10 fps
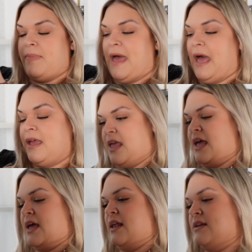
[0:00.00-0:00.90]
it back
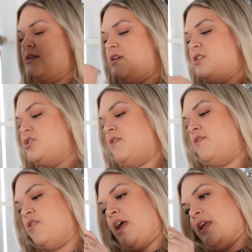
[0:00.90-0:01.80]
and shove
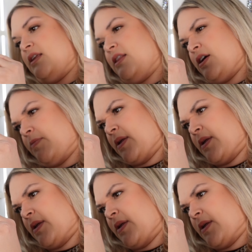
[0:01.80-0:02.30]
your hand in there.